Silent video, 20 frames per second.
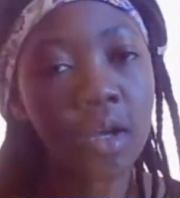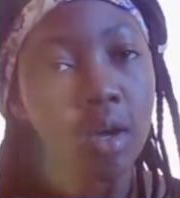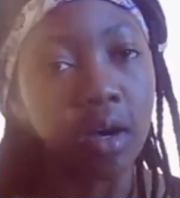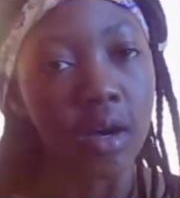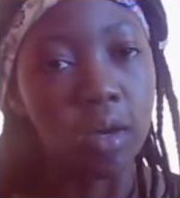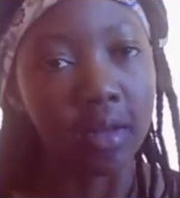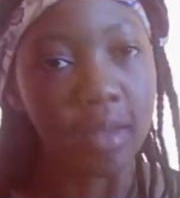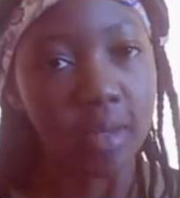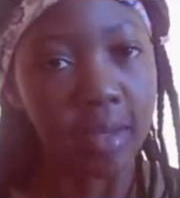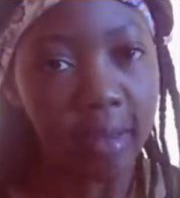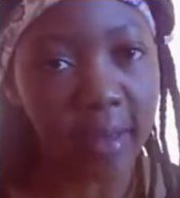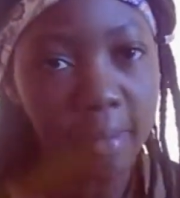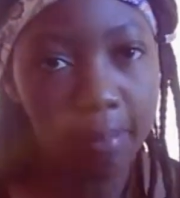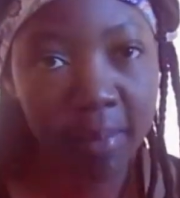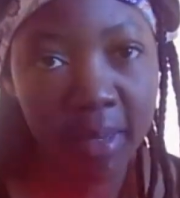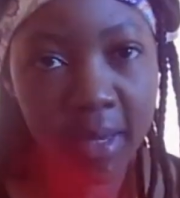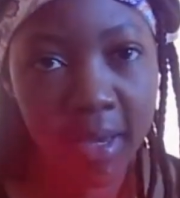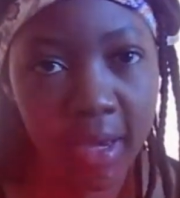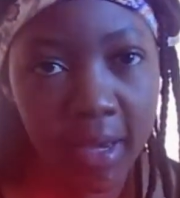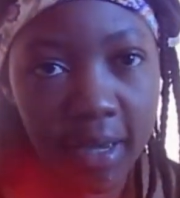The guy
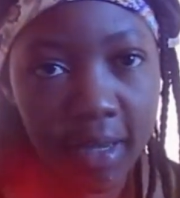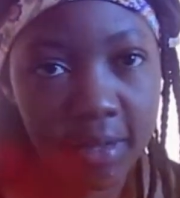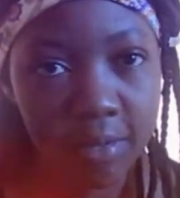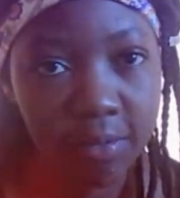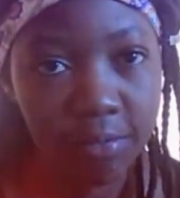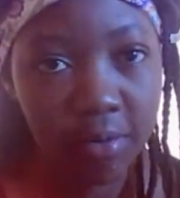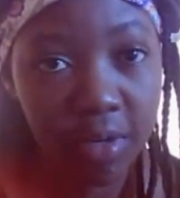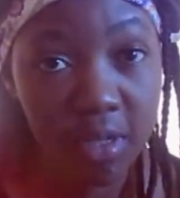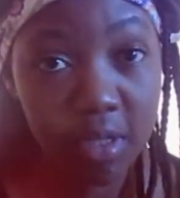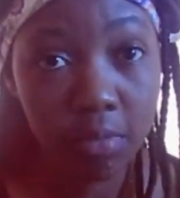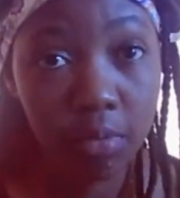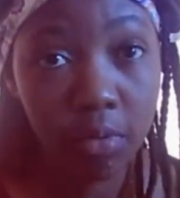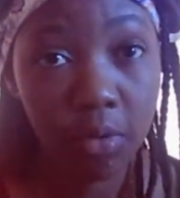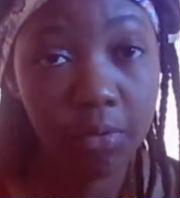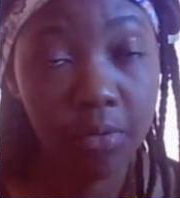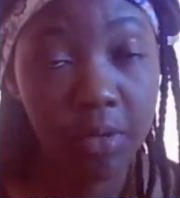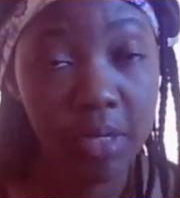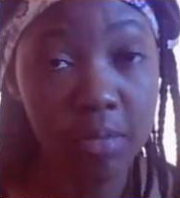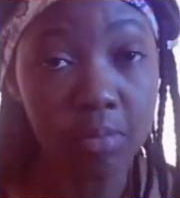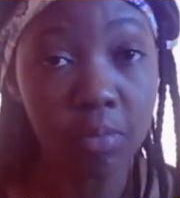behind
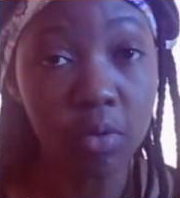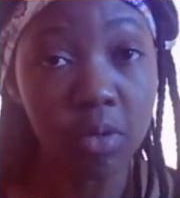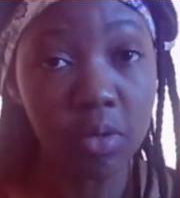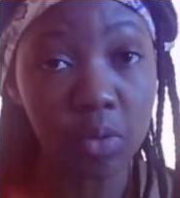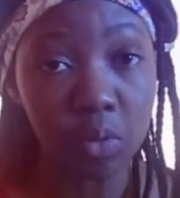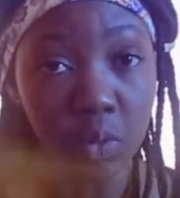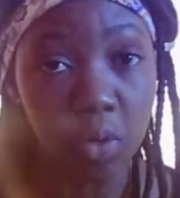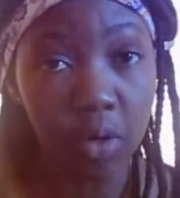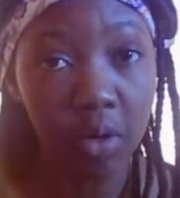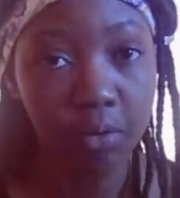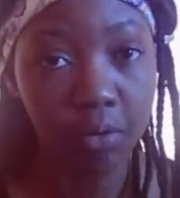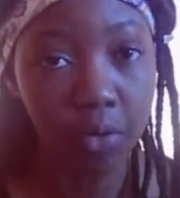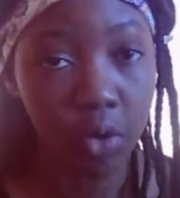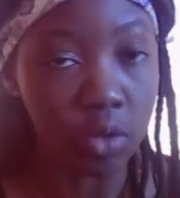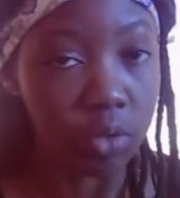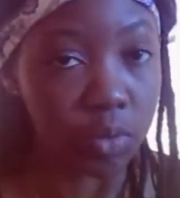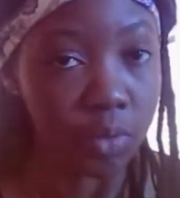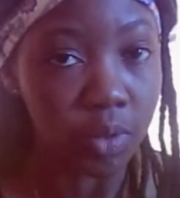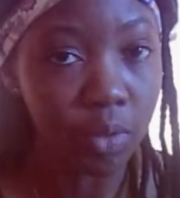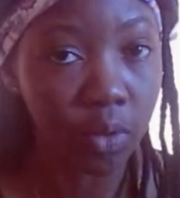Facebook as well, of
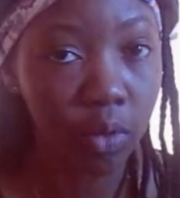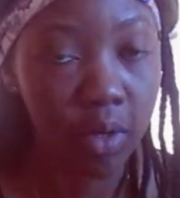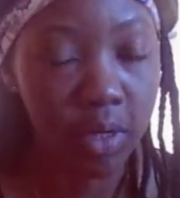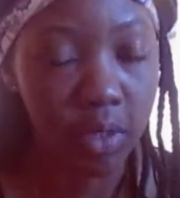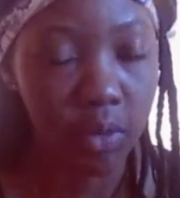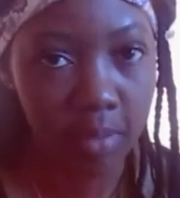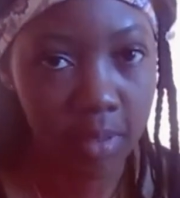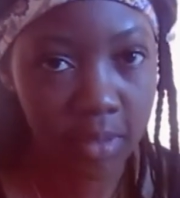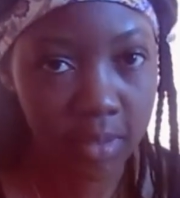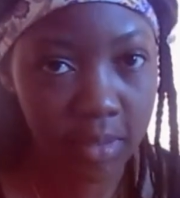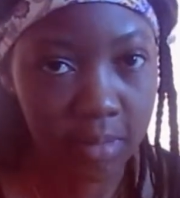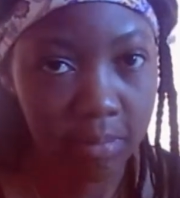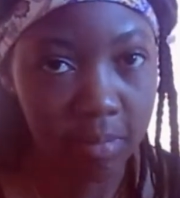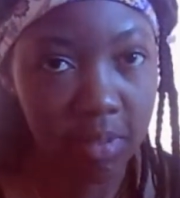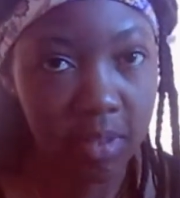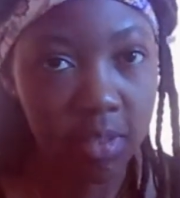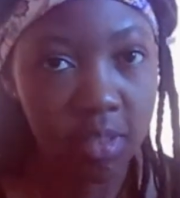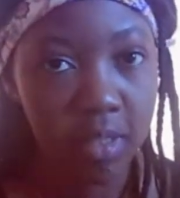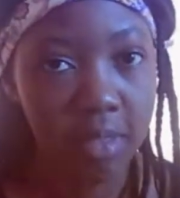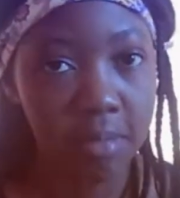course we know it, it's
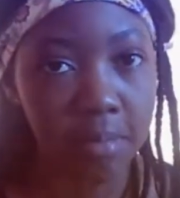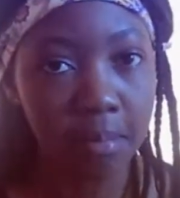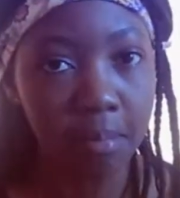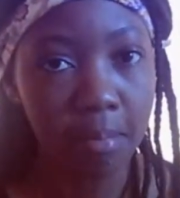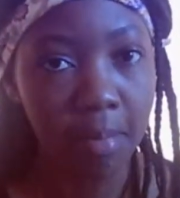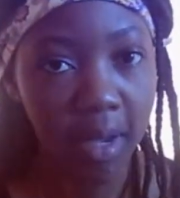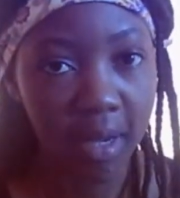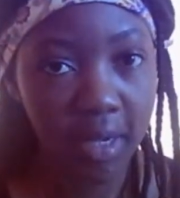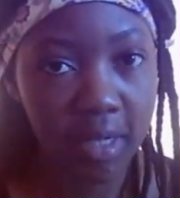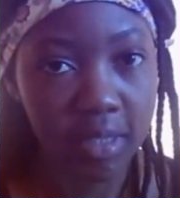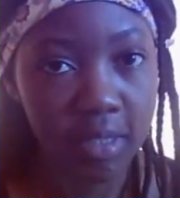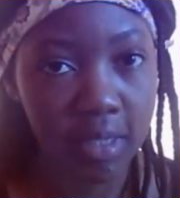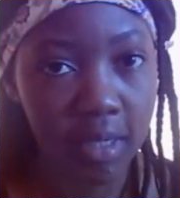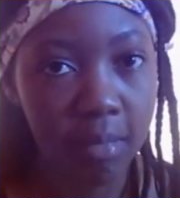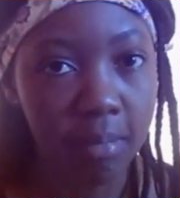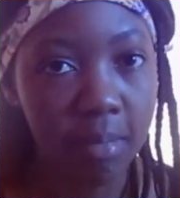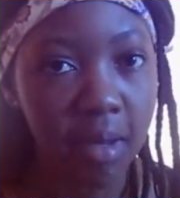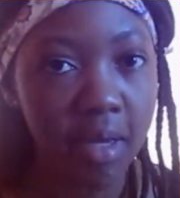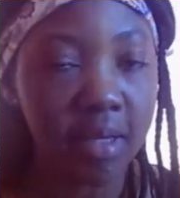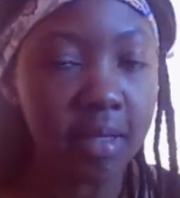Mr. Mark
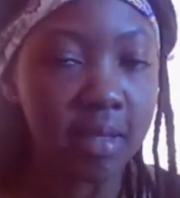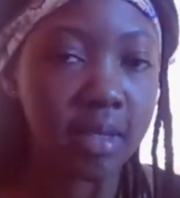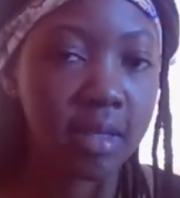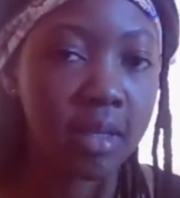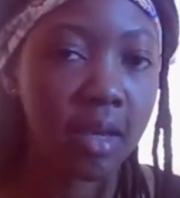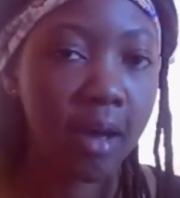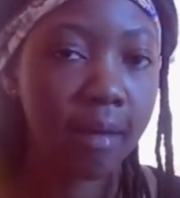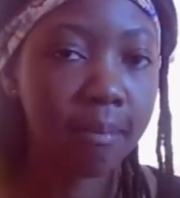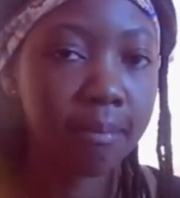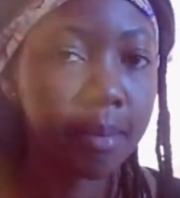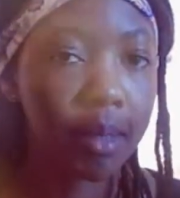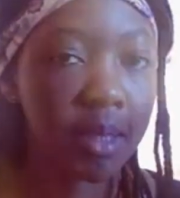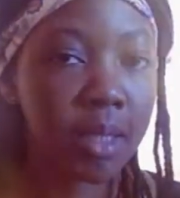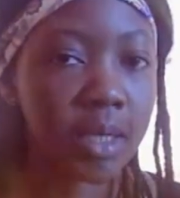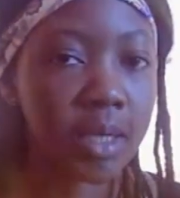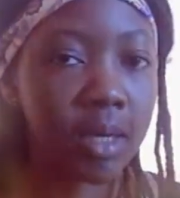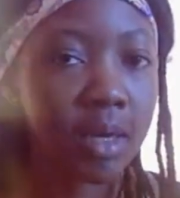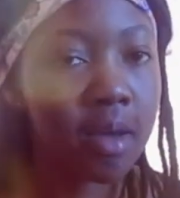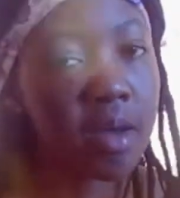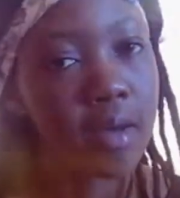Zuckerberg's company.